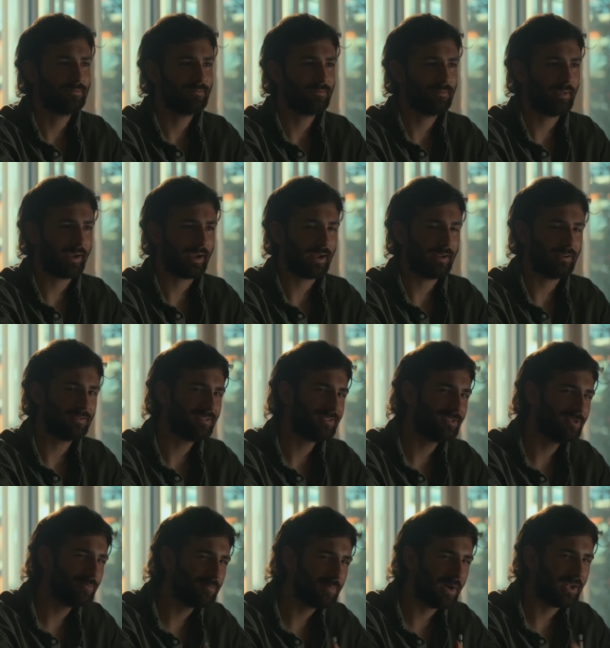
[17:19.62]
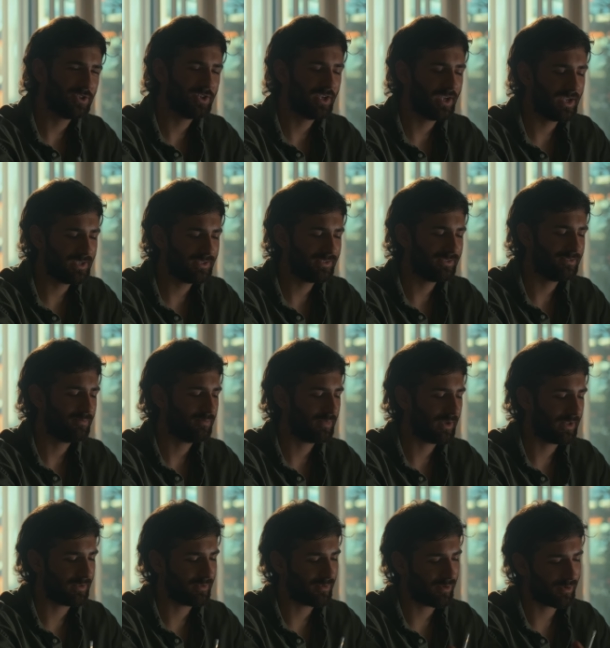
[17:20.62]
like a too much haze,
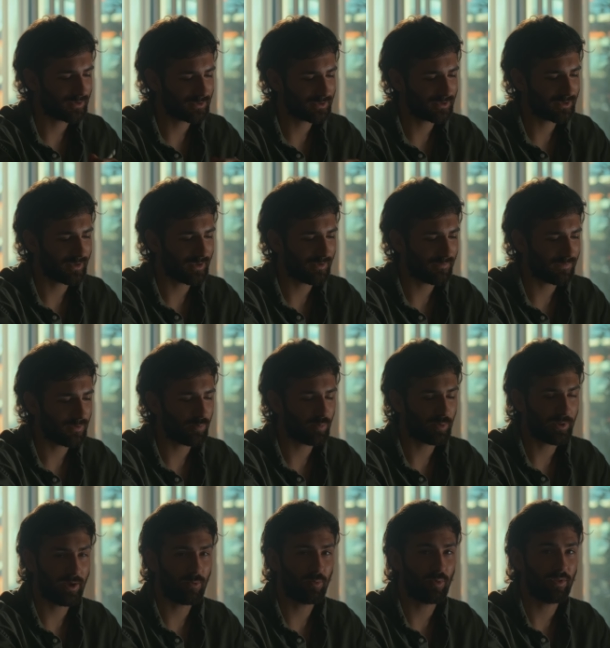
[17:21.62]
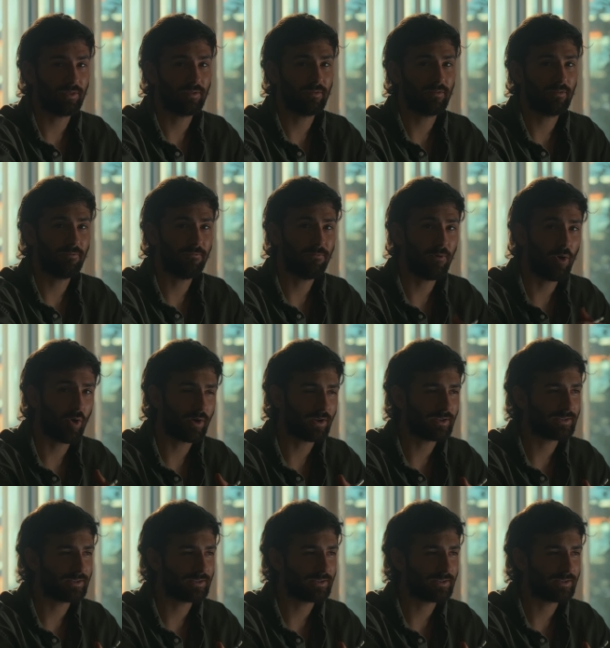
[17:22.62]
but also if you play with fog,